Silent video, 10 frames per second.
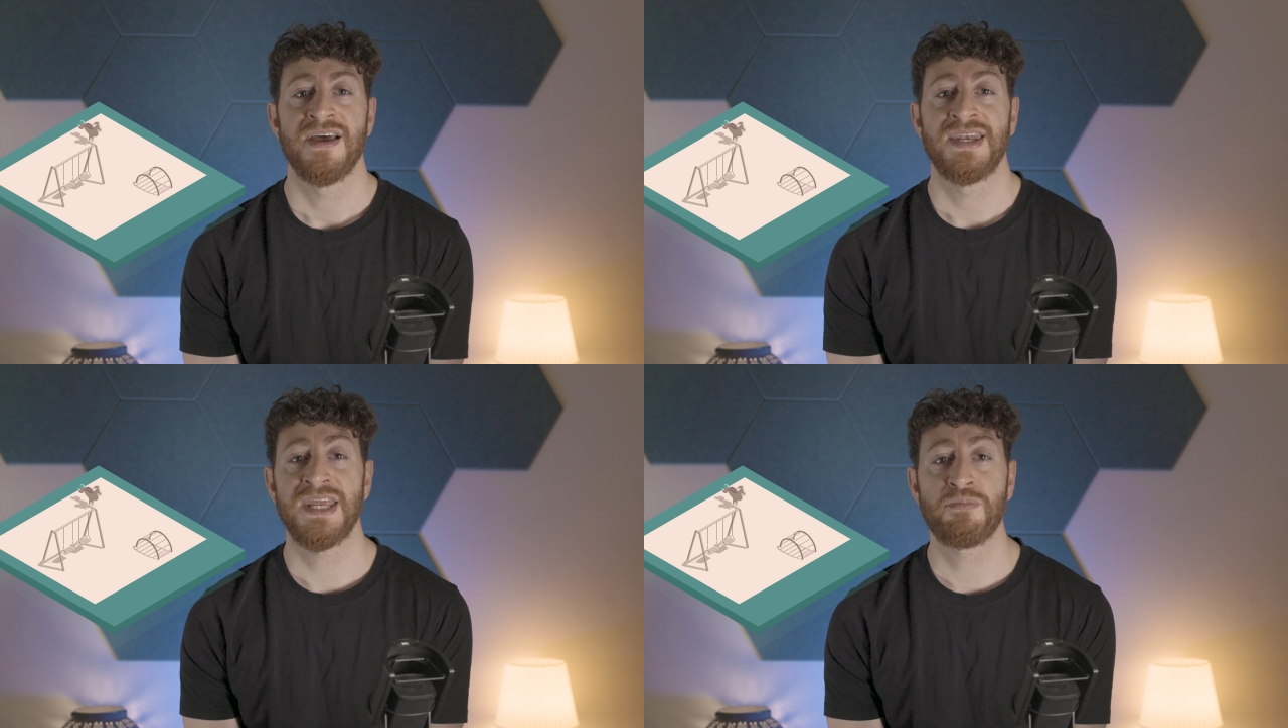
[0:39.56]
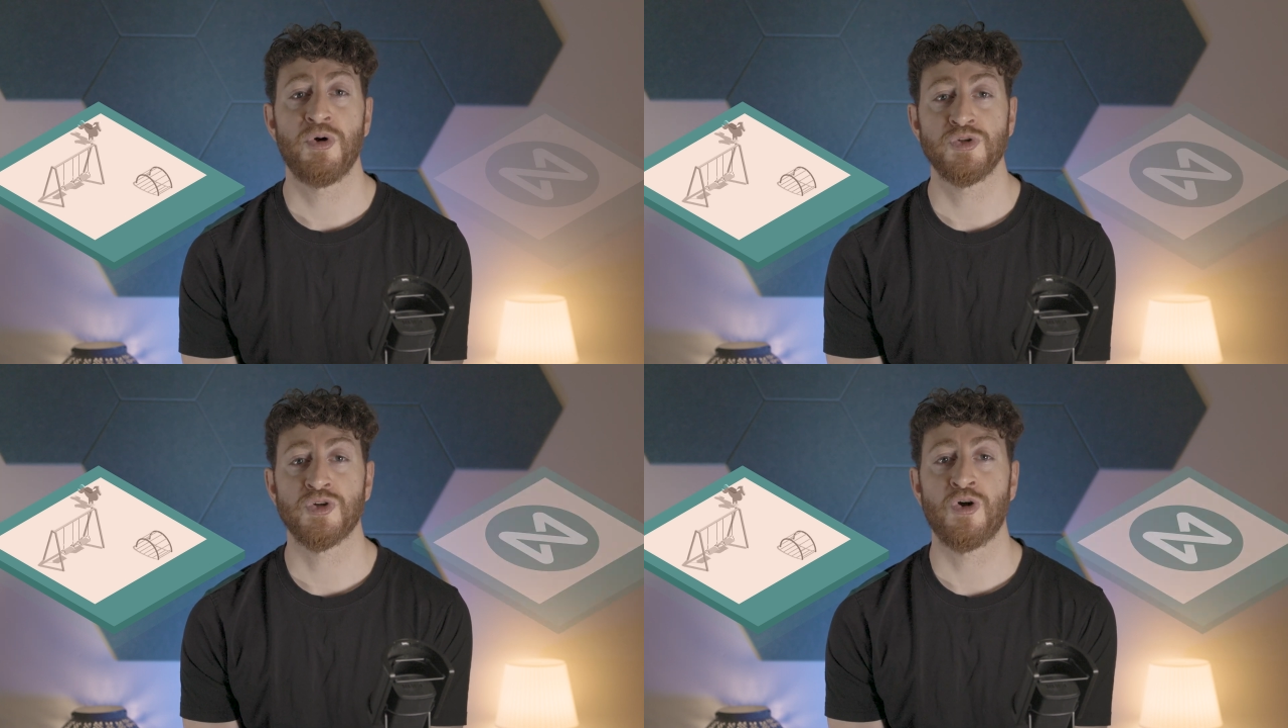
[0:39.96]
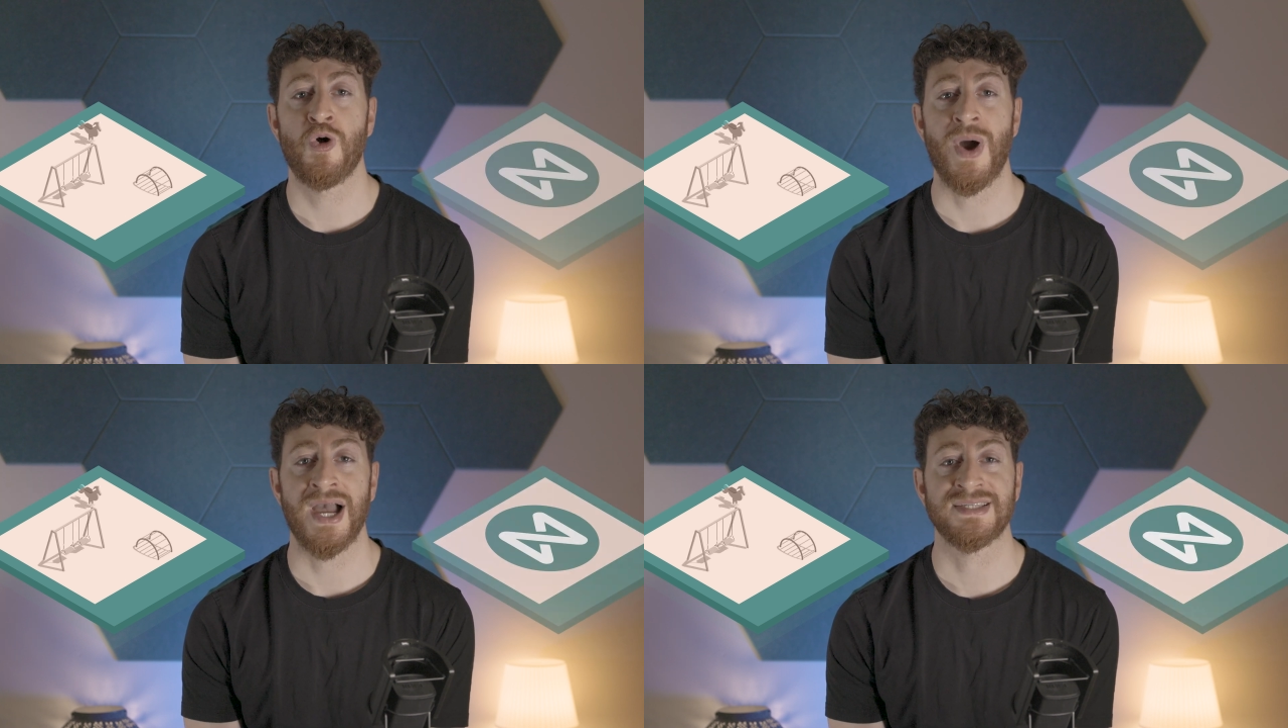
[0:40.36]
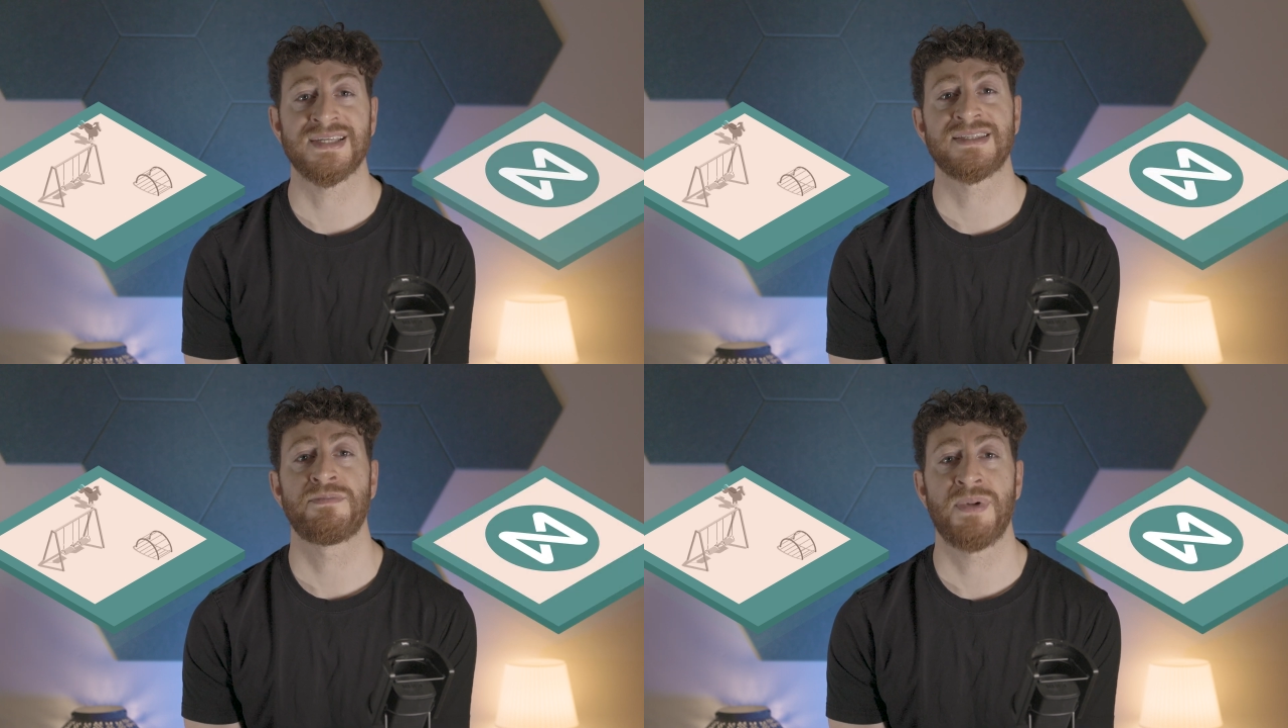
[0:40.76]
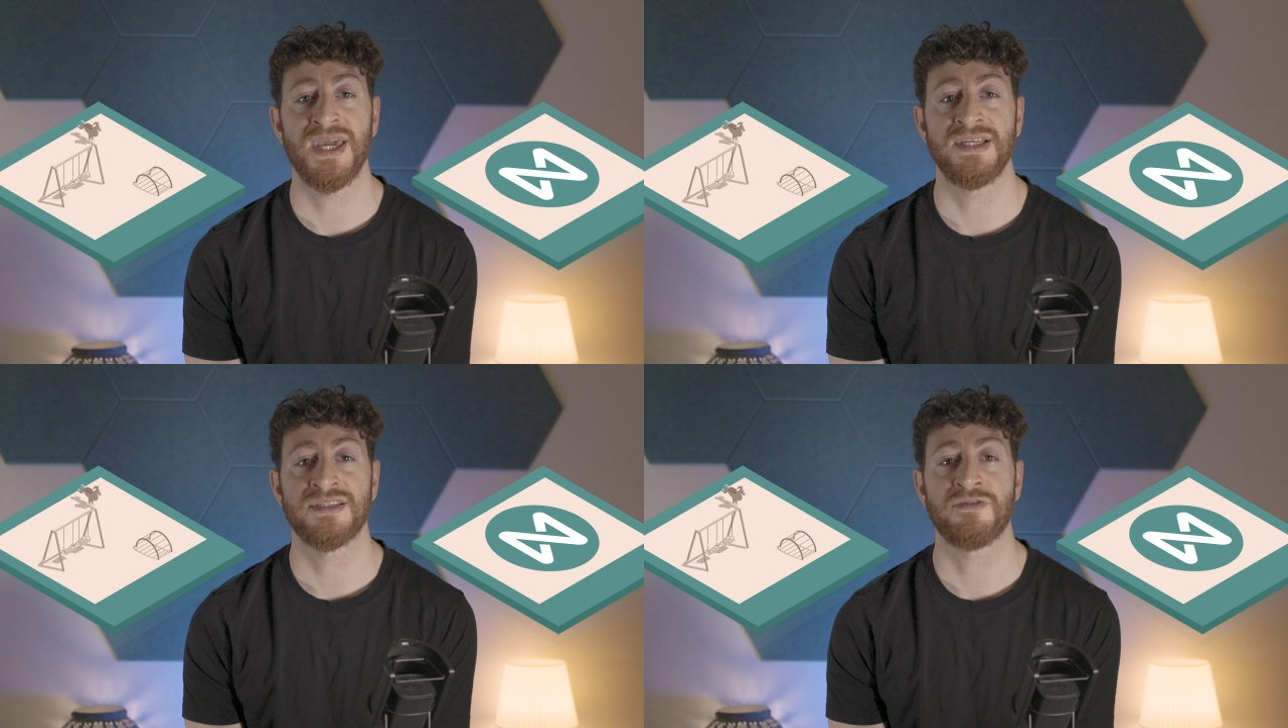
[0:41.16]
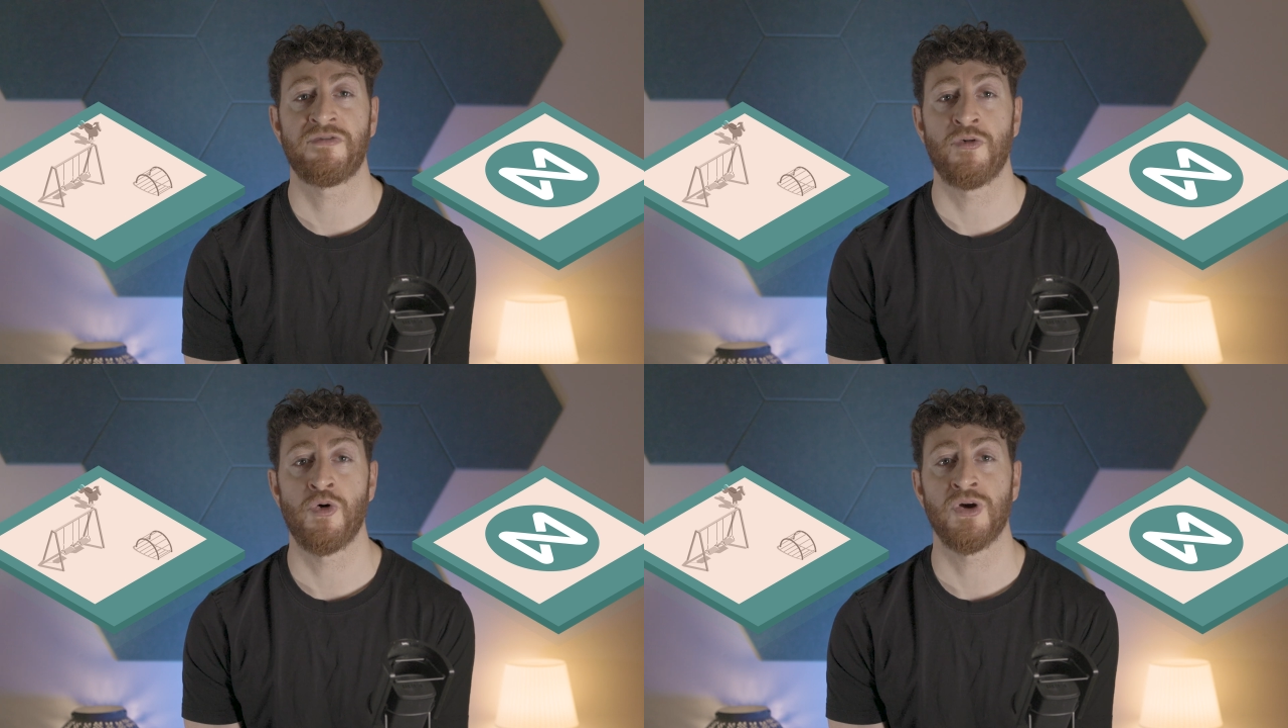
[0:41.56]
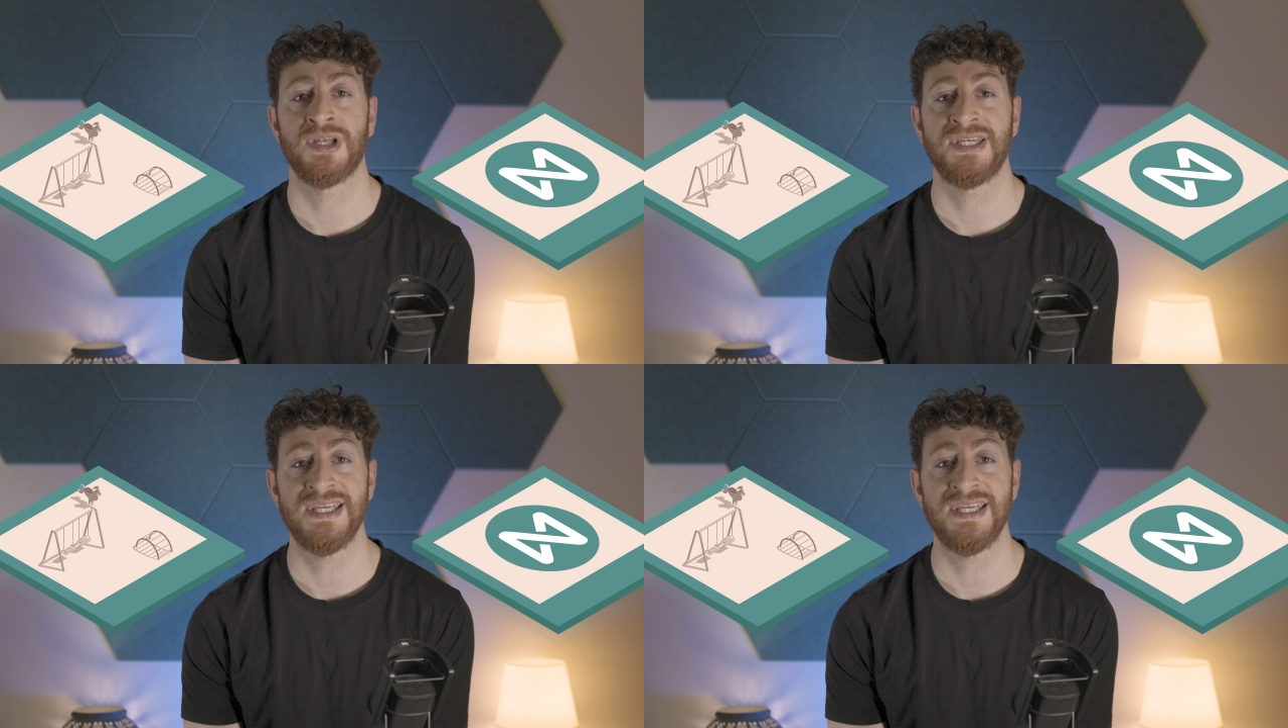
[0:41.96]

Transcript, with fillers: Near Protocol acts as the base for